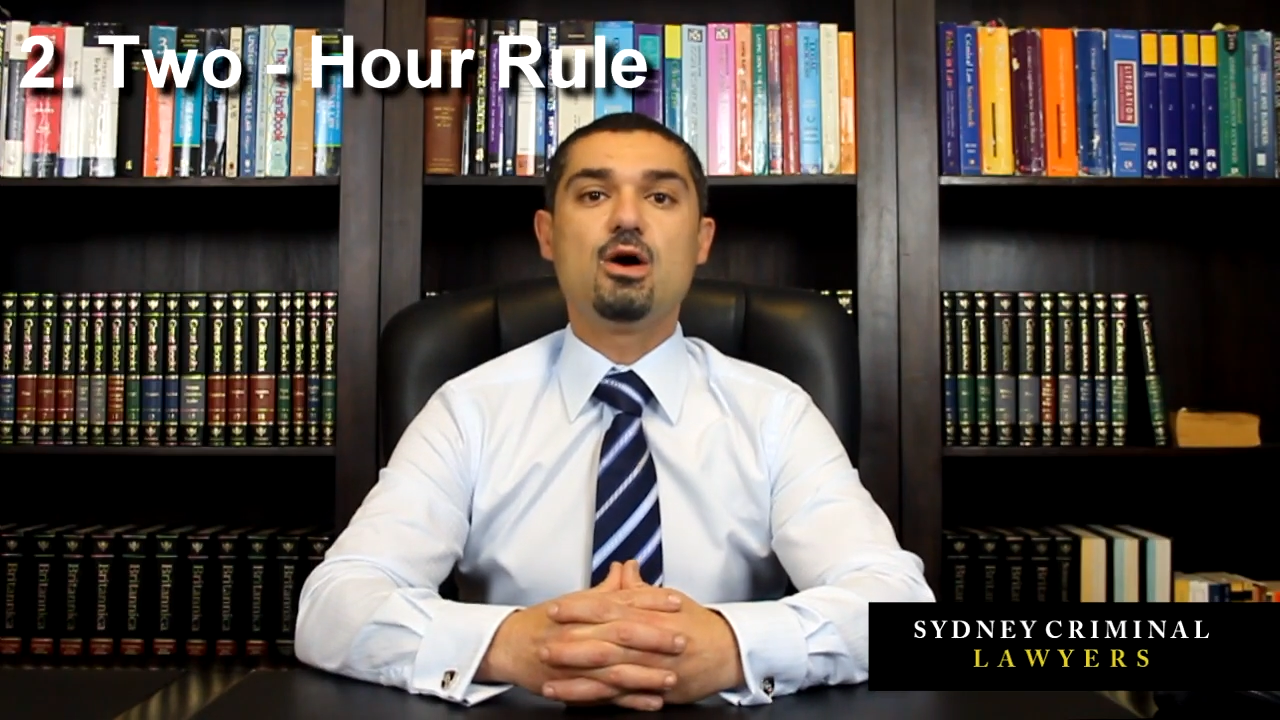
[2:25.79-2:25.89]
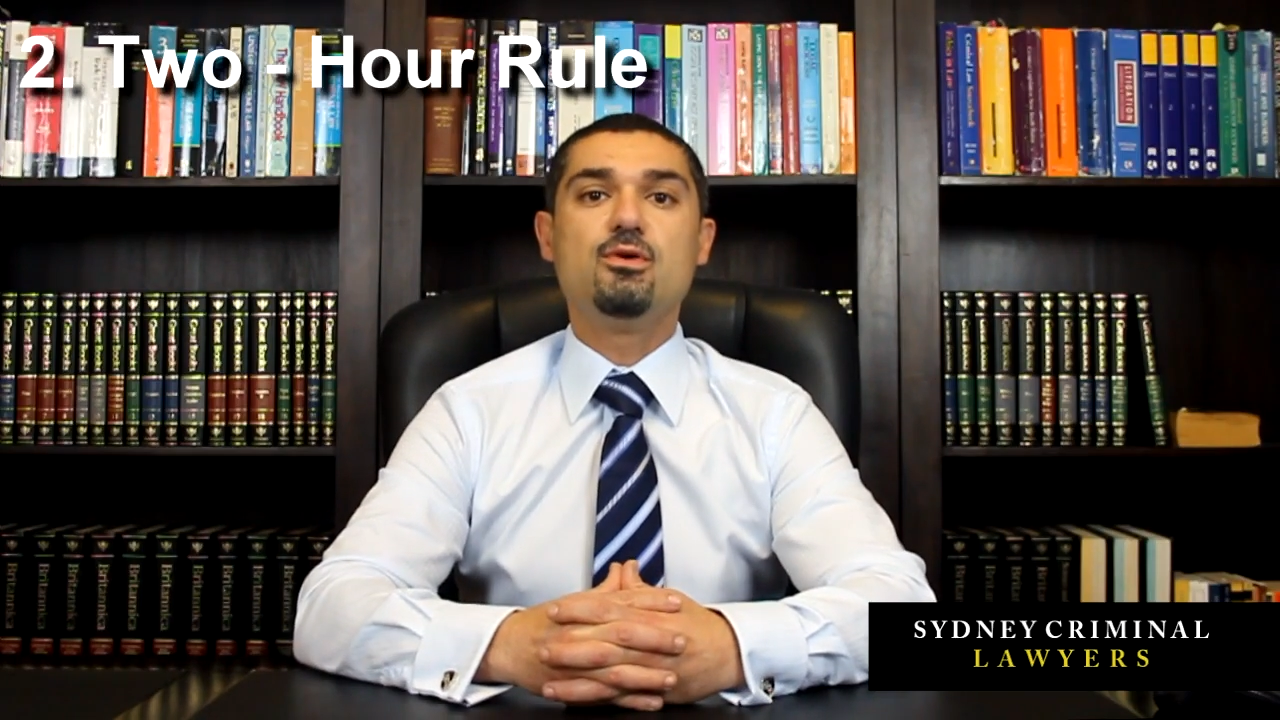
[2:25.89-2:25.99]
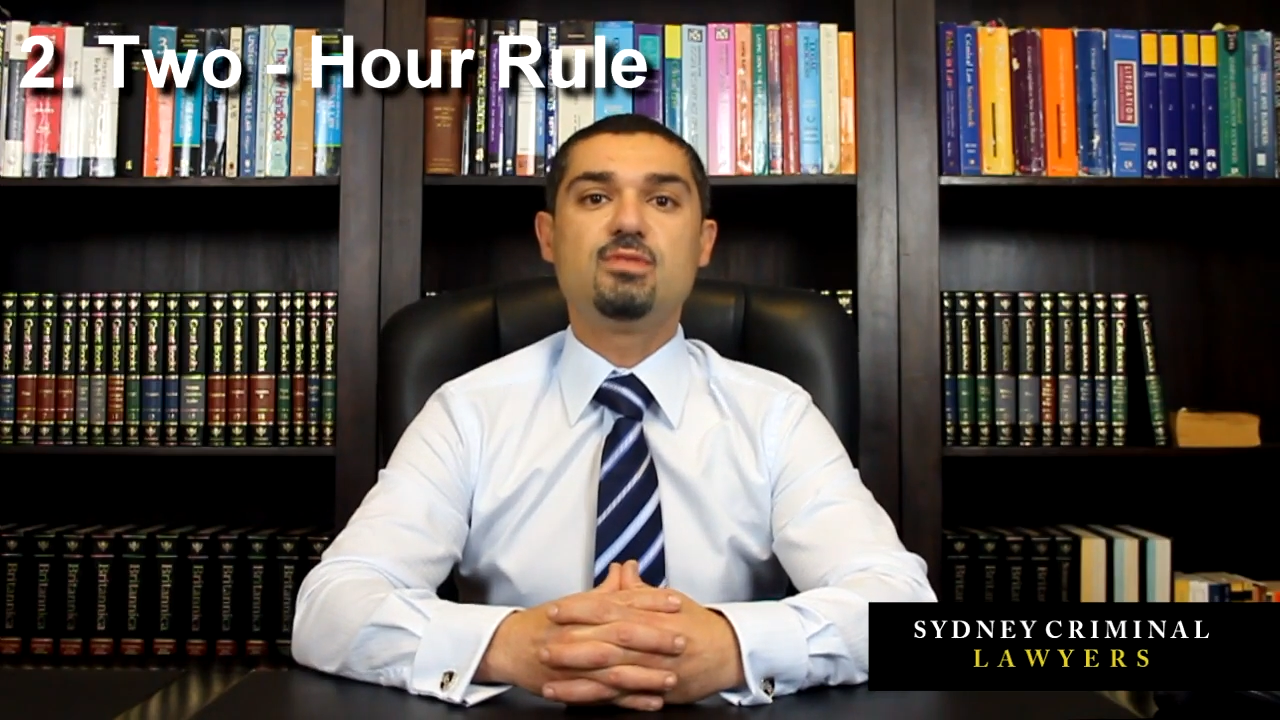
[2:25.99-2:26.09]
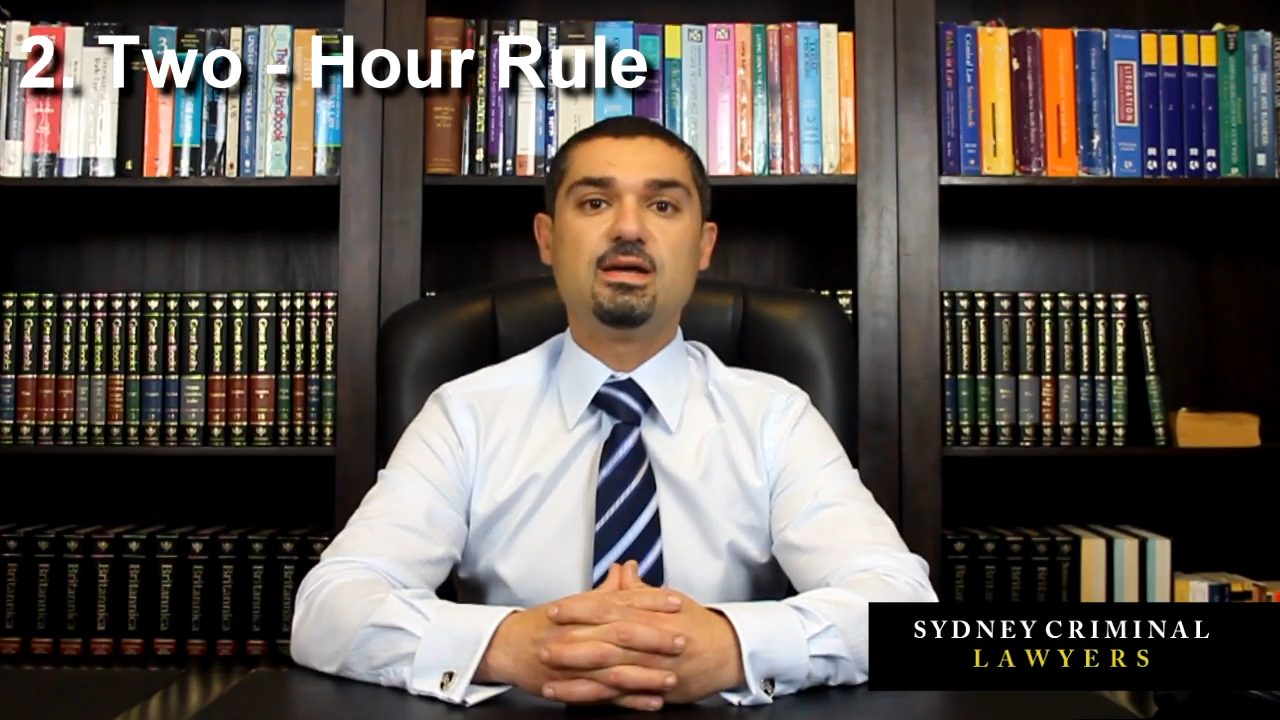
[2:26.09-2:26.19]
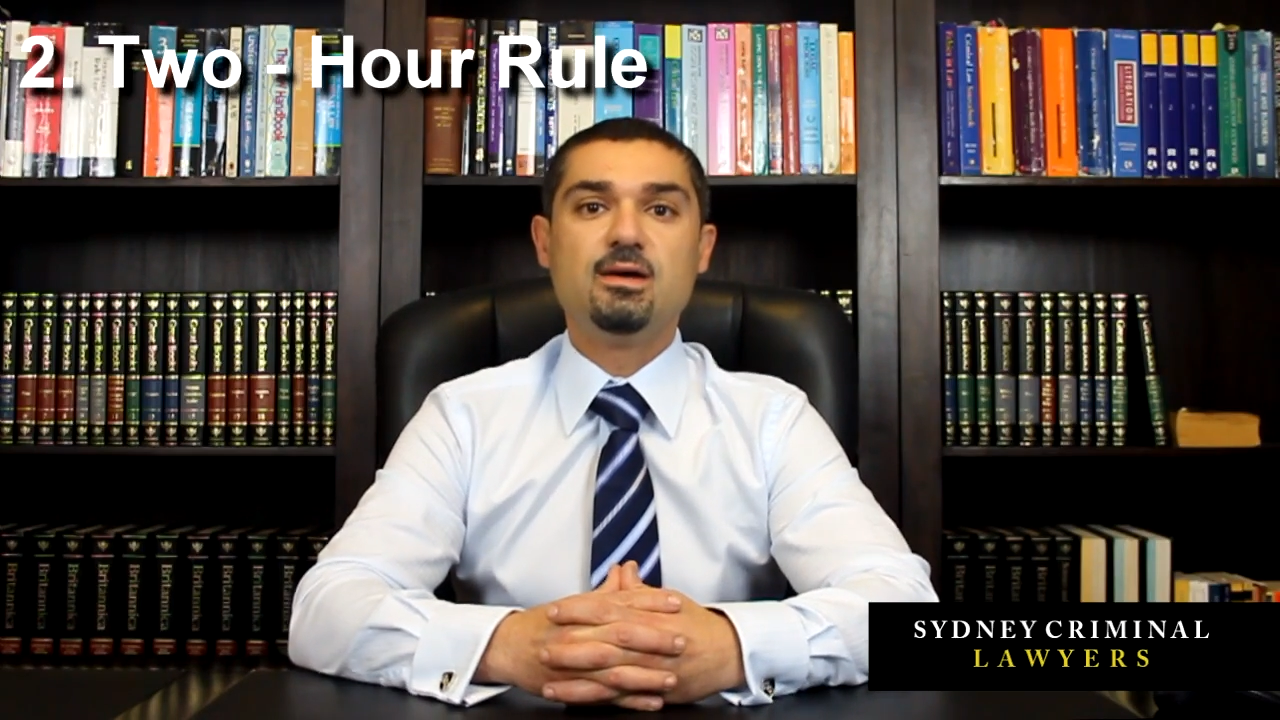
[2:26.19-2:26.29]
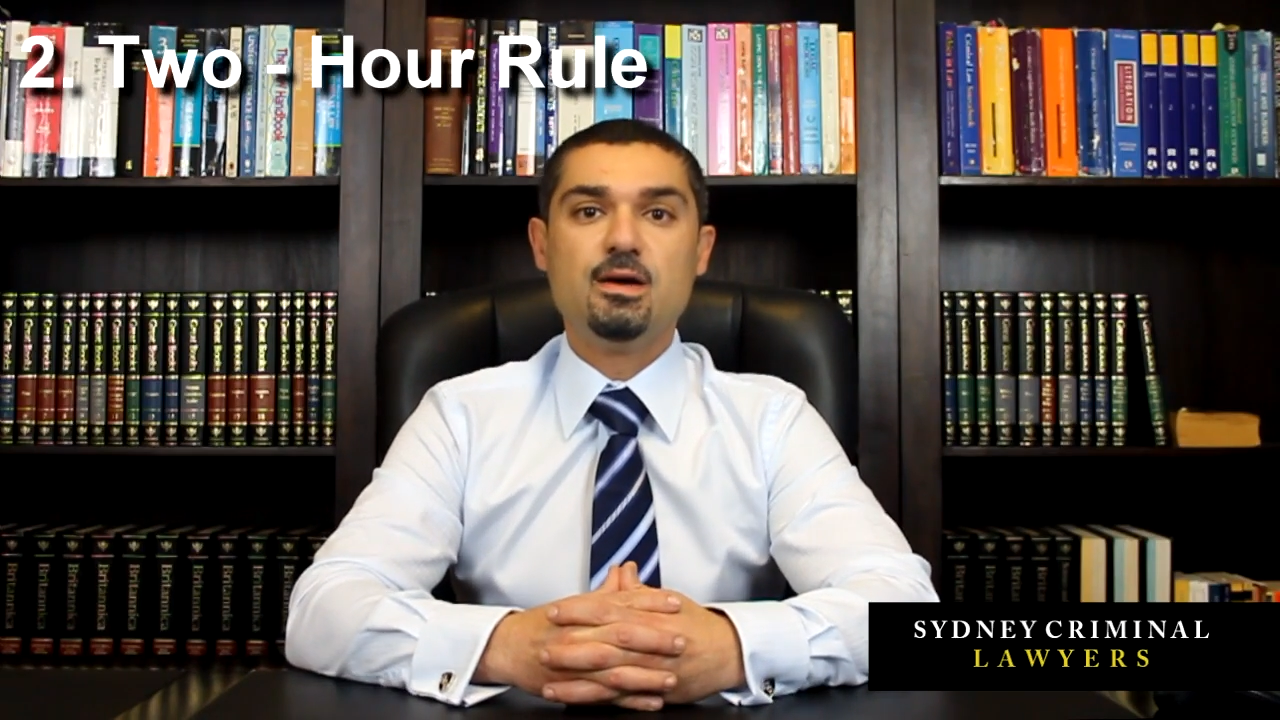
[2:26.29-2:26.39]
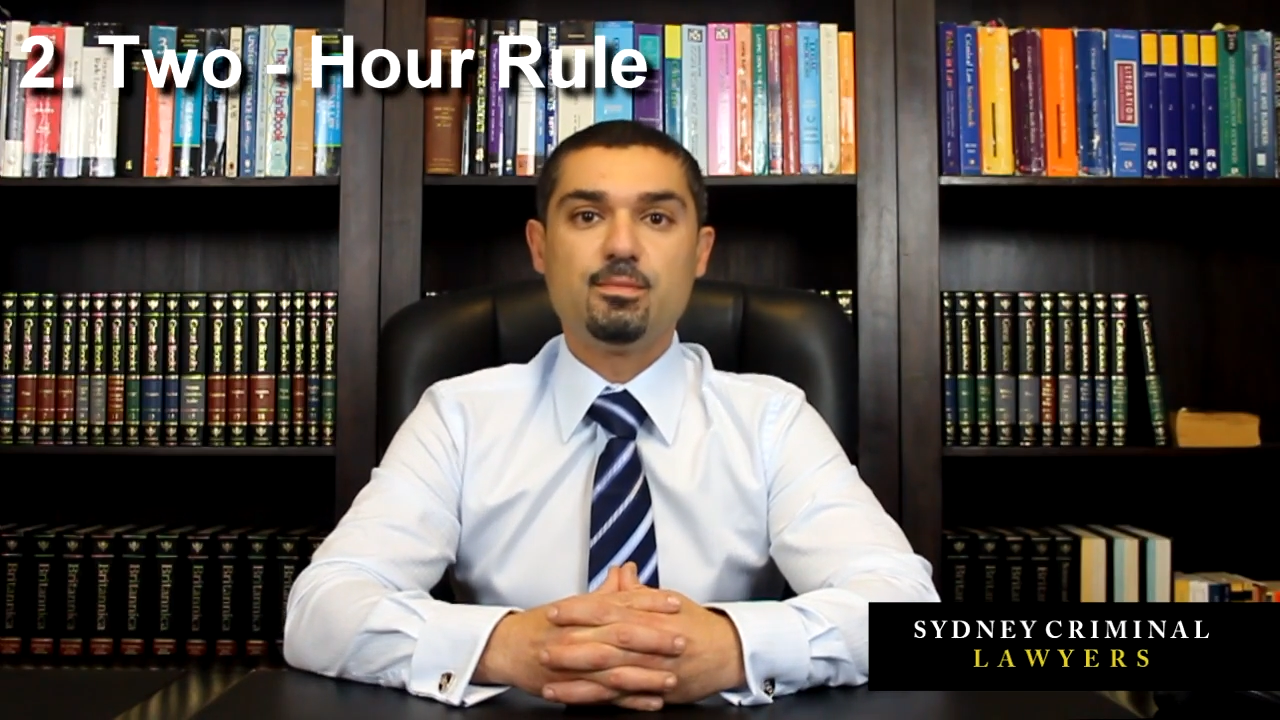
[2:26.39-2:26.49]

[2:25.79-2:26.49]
know that